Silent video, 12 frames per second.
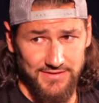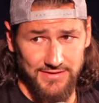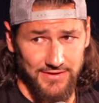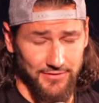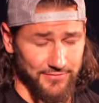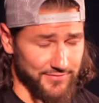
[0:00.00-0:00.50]

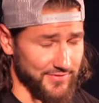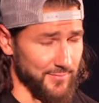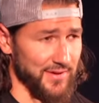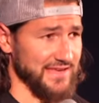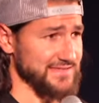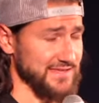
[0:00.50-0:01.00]
you know, the
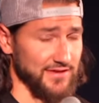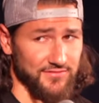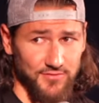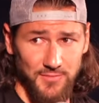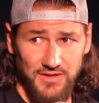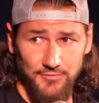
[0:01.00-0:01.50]
best thing
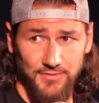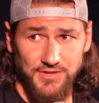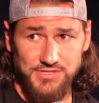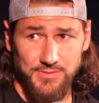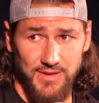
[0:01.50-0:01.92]
for me to reach the